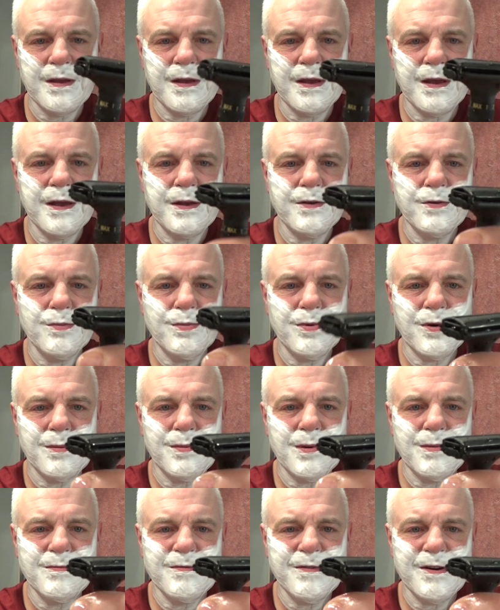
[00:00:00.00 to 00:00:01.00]
Yeah, no
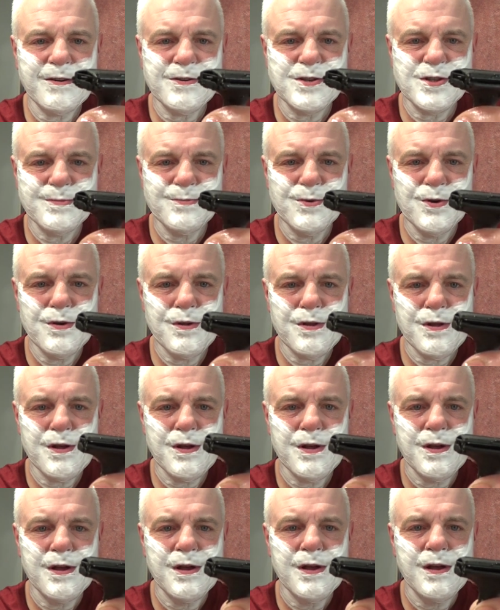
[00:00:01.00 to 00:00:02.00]
problem. Very
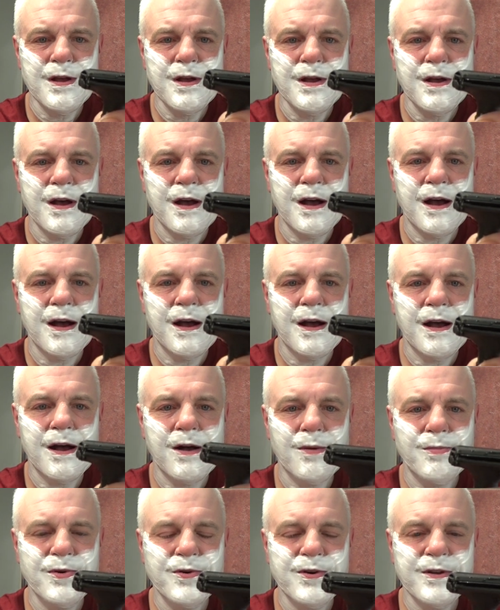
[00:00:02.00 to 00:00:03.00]
smooth.
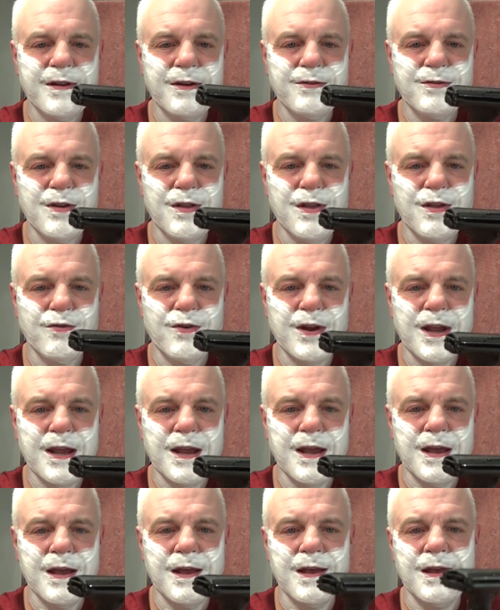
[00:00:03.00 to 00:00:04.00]
I'll put it down to
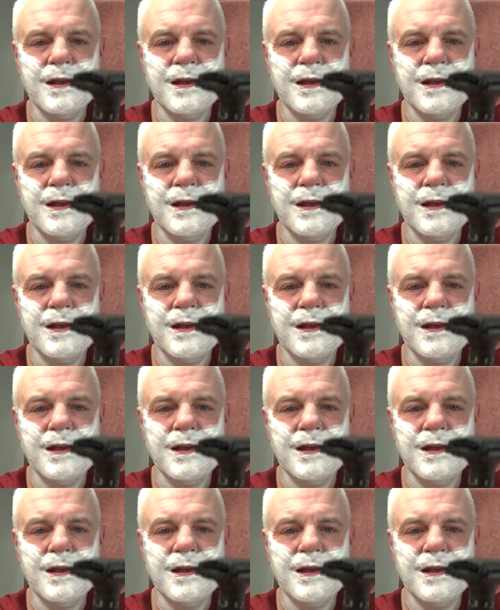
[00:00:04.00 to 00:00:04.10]
3.